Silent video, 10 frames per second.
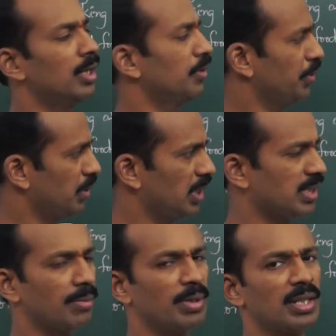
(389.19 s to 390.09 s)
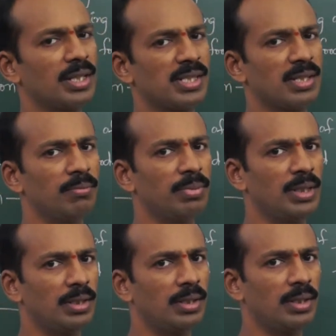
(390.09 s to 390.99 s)
If you take some other example,
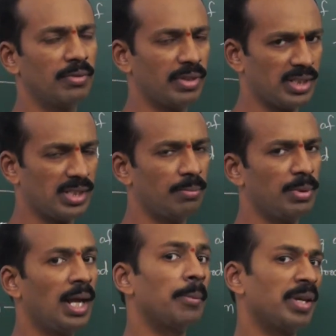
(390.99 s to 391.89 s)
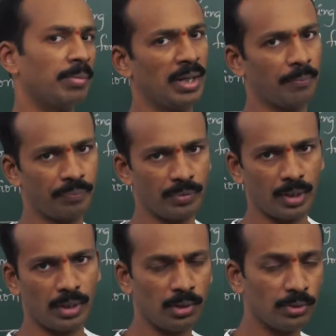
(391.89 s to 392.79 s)
for example amoeba,
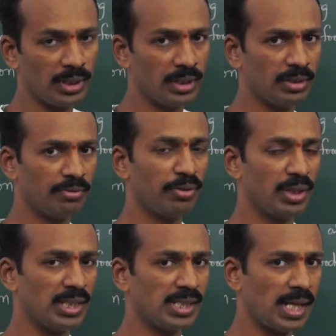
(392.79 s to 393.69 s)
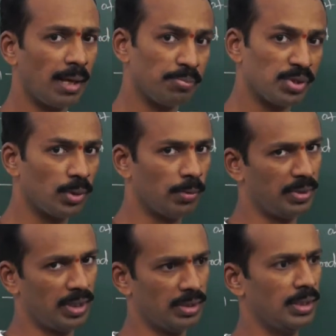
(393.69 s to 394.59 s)
how the food is absorbed?